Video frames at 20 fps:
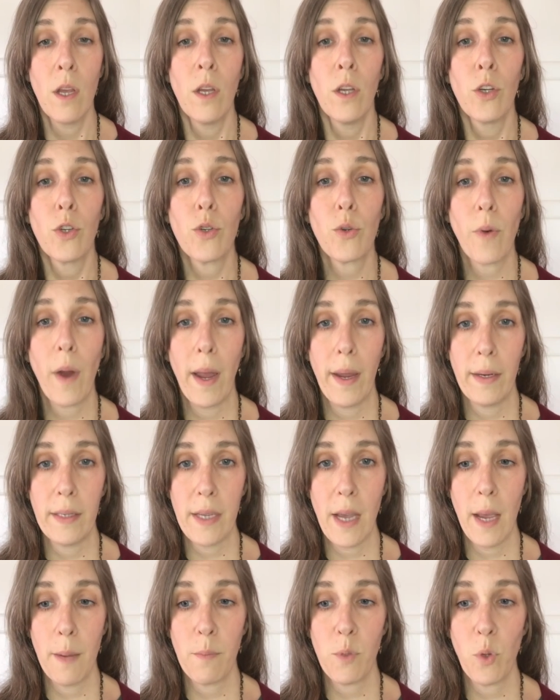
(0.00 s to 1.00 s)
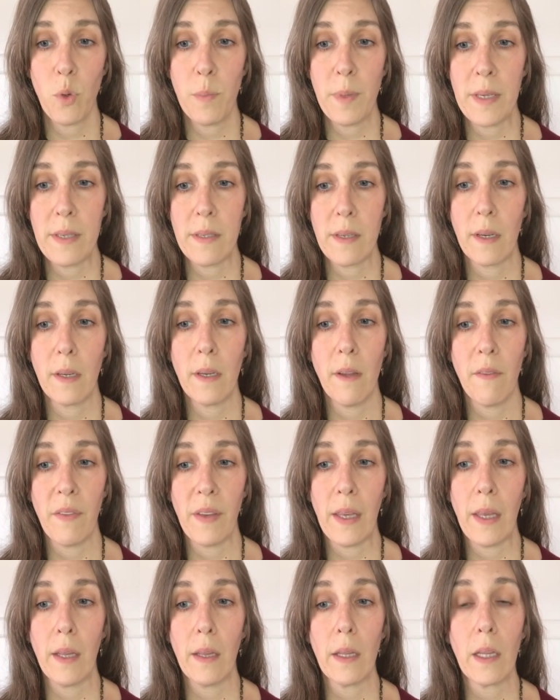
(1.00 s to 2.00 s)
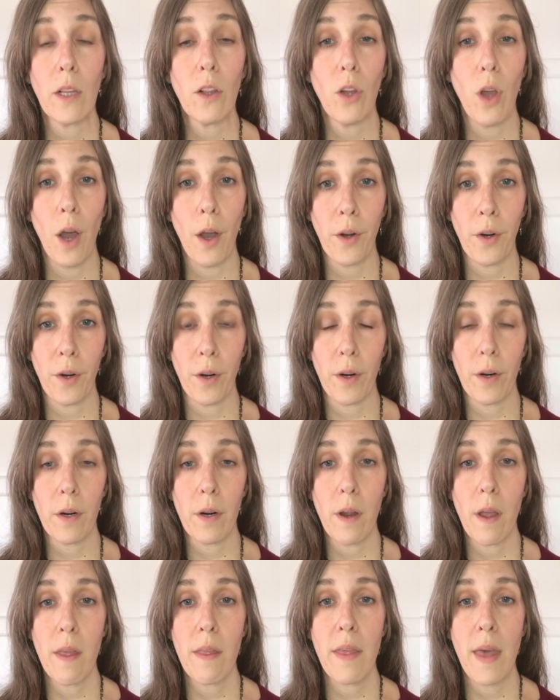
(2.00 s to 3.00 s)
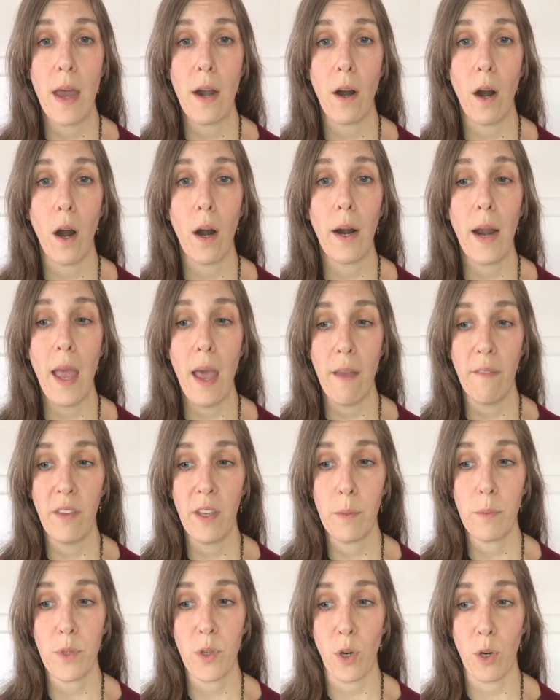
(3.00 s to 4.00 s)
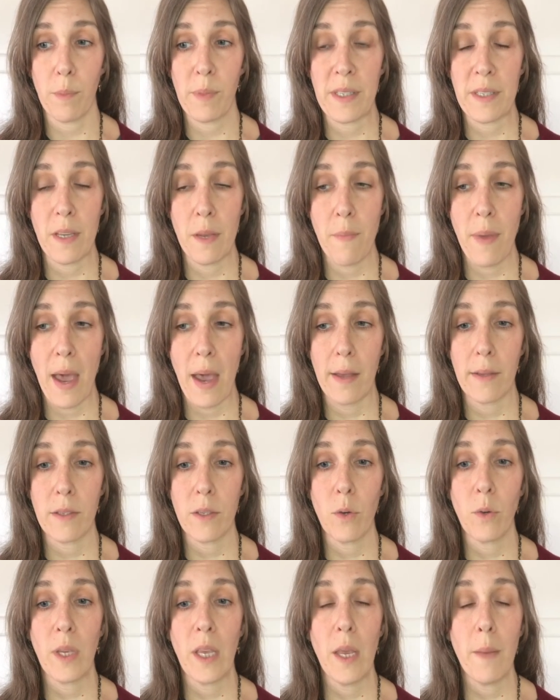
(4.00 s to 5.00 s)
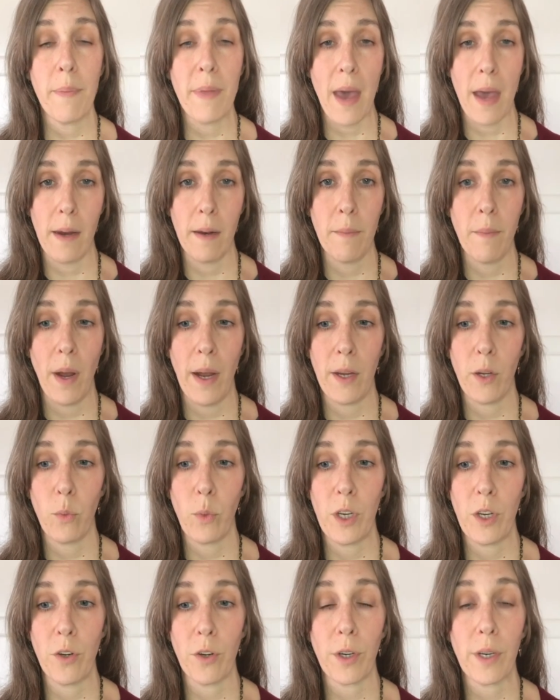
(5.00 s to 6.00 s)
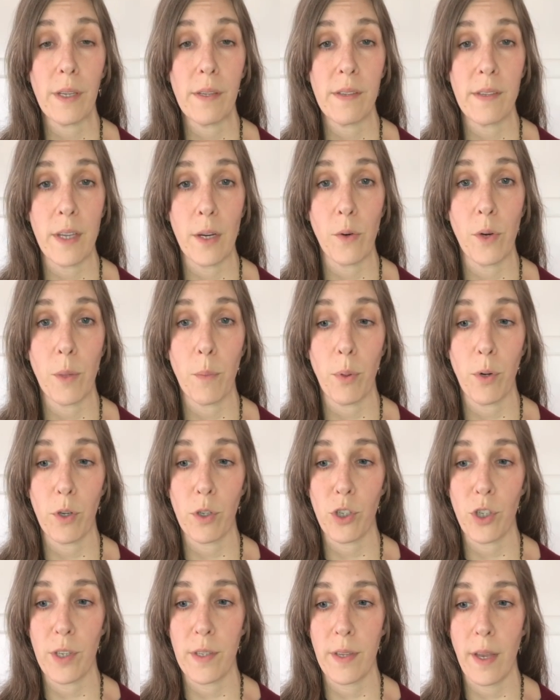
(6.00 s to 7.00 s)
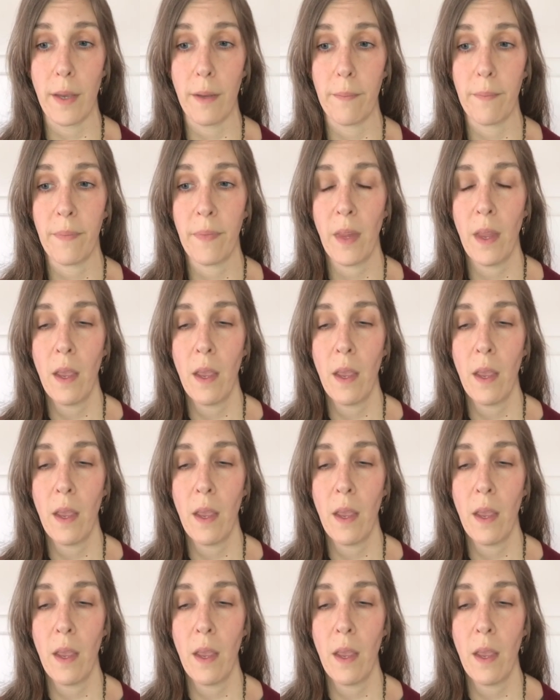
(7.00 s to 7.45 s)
drying times will be significantly longer than our heavy absorbency pads, so keep that in mind when you're considering purchasing.